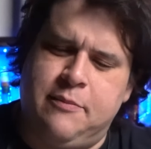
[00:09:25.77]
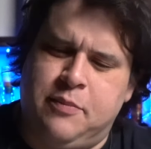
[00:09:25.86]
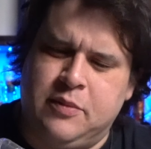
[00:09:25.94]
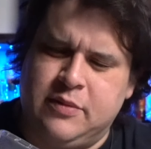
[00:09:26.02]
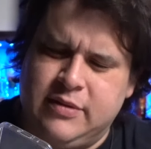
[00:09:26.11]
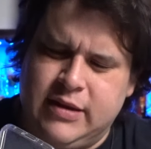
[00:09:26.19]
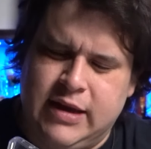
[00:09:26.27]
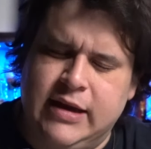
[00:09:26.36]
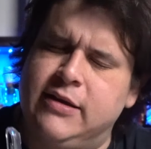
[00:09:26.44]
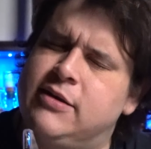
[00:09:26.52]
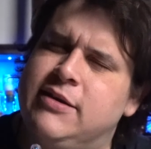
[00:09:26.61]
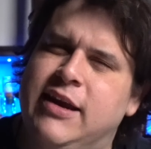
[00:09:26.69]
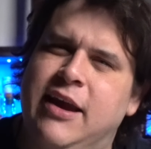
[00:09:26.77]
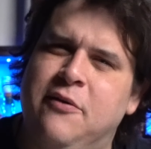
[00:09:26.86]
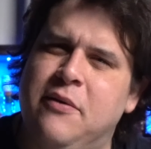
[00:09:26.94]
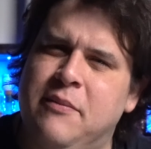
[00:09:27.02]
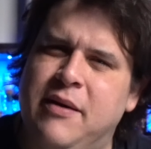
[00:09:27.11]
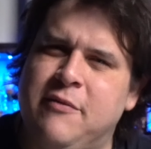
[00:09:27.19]
I can't
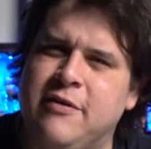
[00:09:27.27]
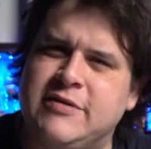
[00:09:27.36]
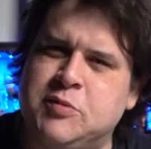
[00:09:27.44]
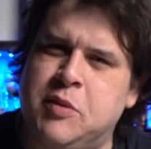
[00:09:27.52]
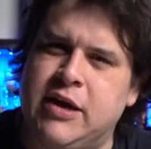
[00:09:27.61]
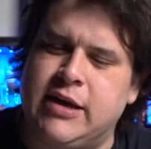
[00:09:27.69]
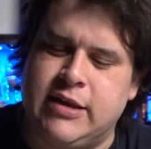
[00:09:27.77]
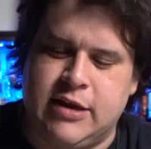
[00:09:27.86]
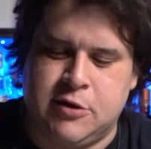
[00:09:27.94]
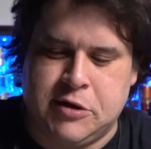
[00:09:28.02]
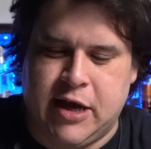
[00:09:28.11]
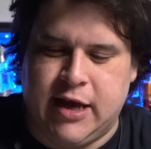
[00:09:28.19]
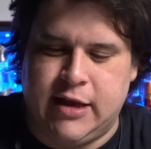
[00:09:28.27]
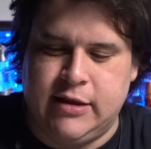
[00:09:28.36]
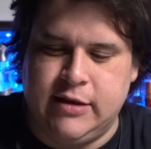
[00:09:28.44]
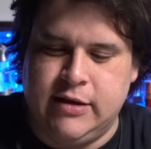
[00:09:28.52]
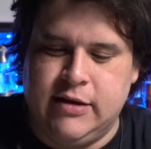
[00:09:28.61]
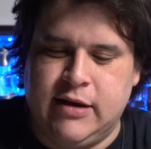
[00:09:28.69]
remember if Spigen did or not.
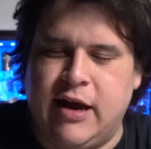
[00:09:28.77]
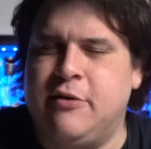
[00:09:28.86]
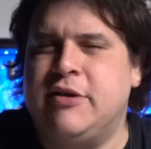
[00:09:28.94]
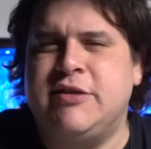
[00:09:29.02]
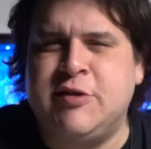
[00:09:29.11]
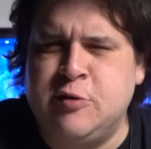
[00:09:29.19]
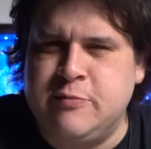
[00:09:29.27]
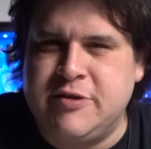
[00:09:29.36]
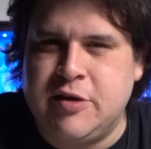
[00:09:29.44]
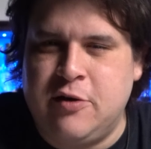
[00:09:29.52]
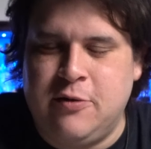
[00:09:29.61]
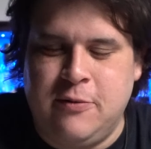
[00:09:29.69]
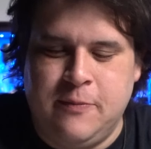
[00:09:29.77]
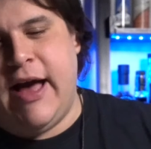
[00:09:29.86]
I would assume so.